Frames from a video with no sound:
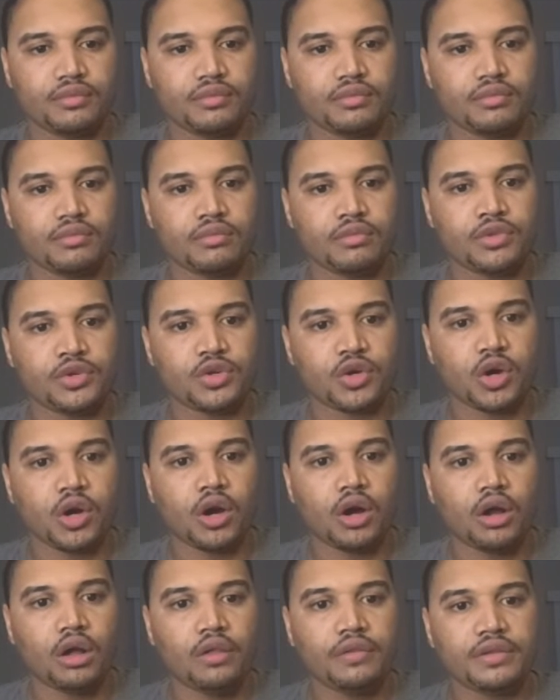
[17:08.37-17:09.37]
You're
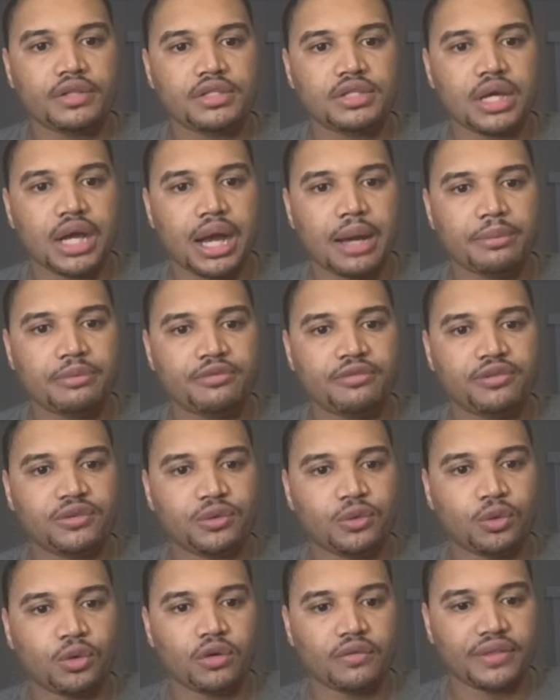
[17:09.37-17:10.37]
all on the top
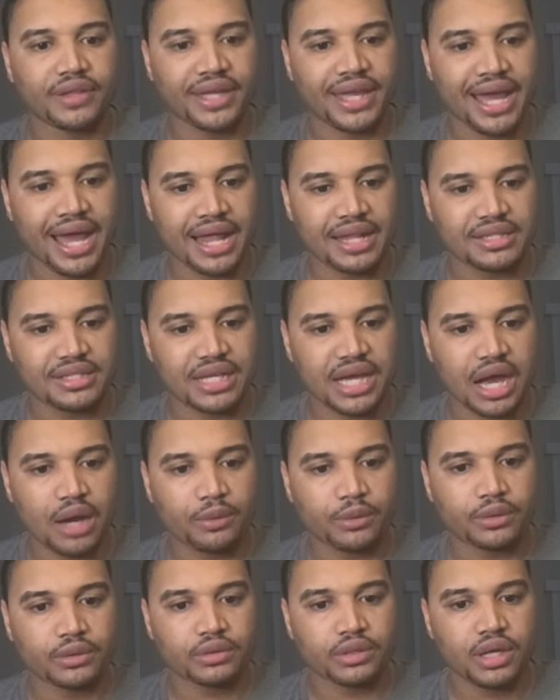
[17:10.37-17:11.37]
floor of the cat
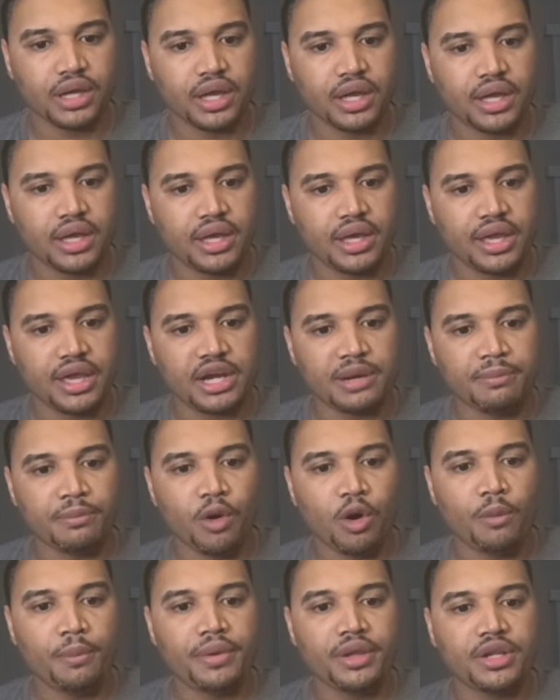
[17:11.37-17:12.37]
tower. In a
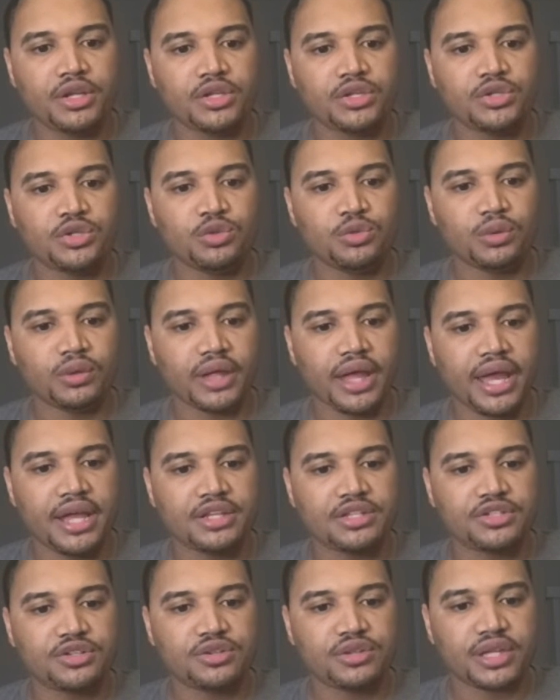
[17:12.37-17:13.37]
moment, you will
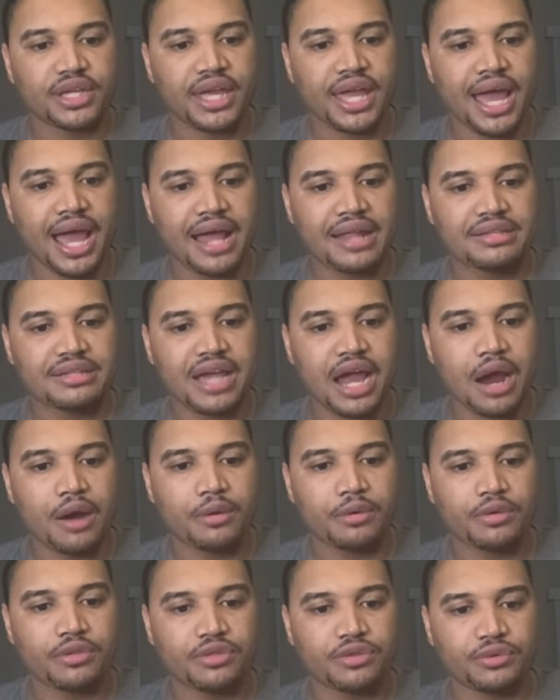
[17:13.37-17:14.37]
enter the cat tower
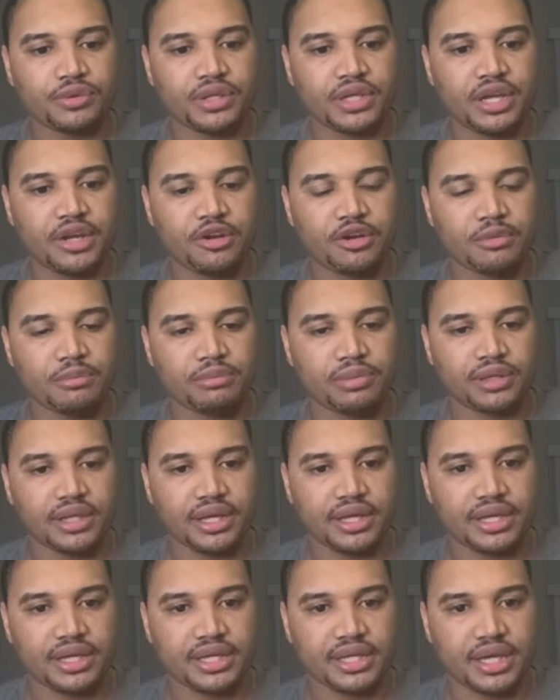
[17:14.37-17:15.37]
through here and play
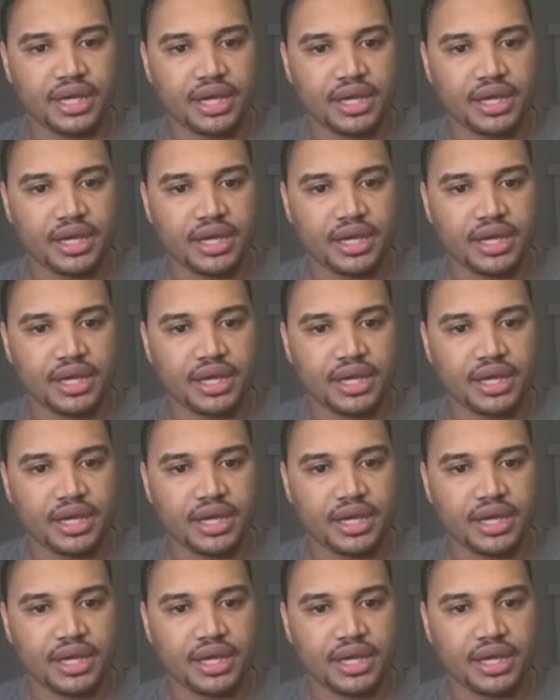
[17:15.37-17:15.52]
a game.